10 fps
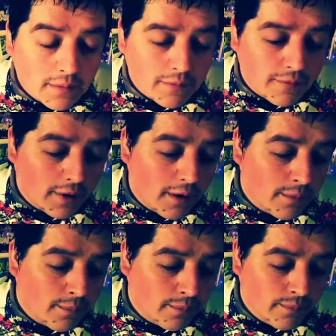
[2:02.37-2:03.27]

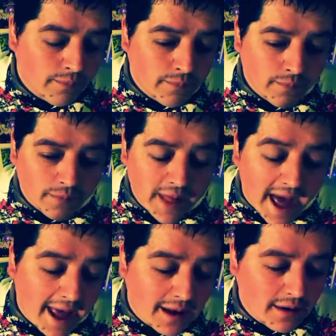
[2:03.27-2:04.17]
From
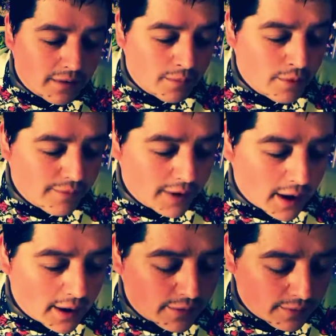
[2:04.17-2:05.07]
that to moving
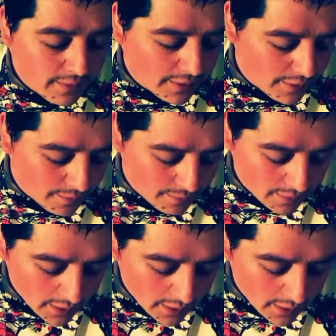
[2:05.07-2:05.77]
on to some